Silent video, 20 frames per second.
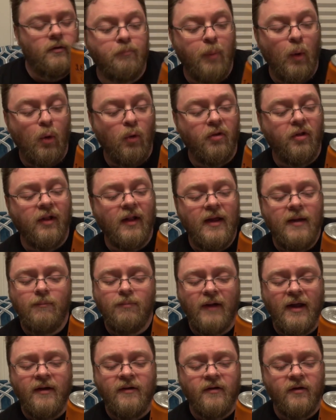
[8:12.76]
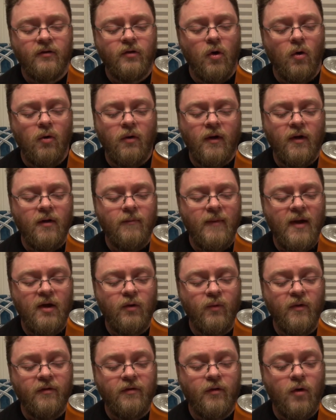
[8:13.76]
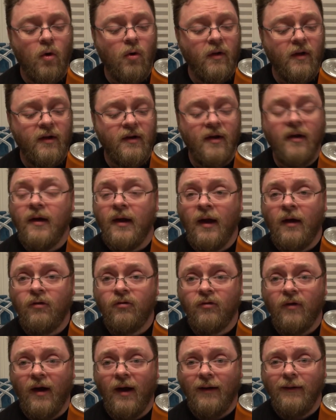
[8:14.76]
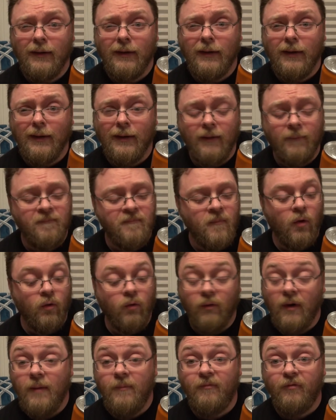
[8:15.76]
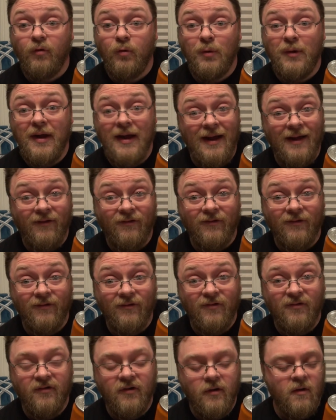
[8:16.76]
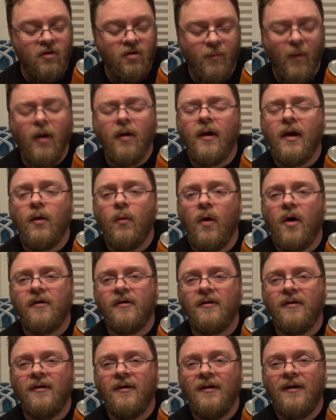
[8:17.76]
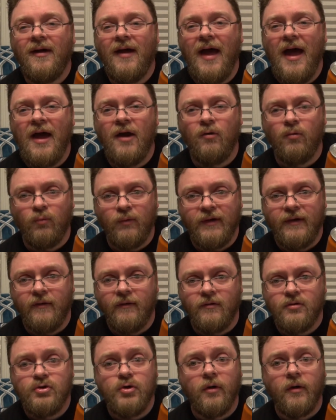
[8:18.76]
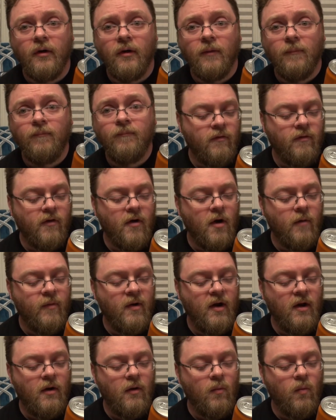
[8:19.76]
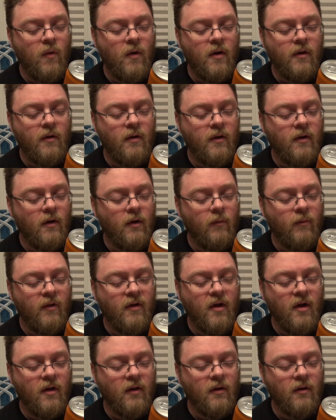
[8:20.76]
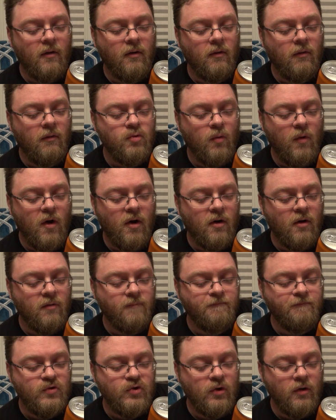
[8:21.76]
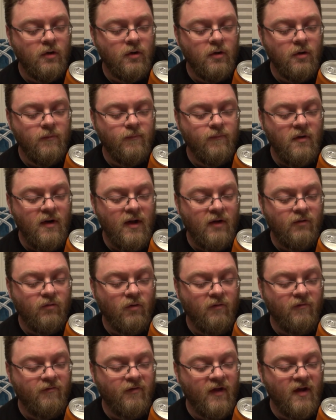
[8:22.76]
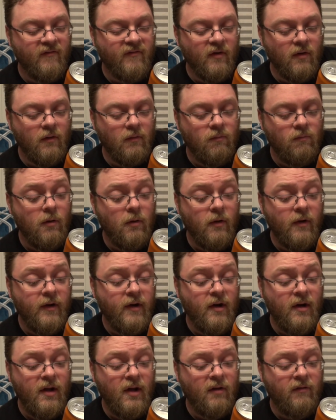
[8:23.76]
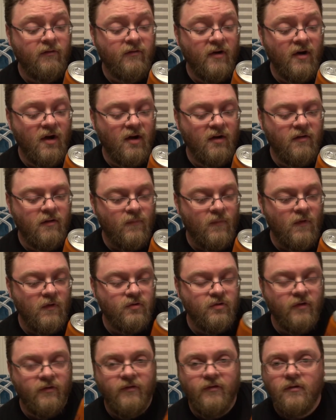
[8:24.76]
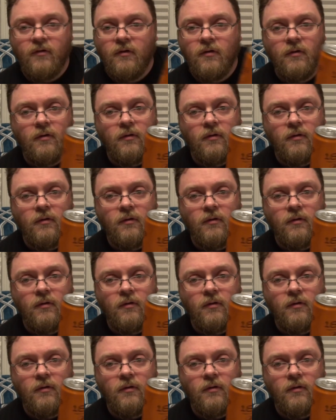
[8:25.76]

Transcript: Boldly blended cola made with kola nut extract, duh grapefruit essence, sparkling water, and real sugar. Carbonated water, caramel color, water, sugar, natural flavor, well extract, just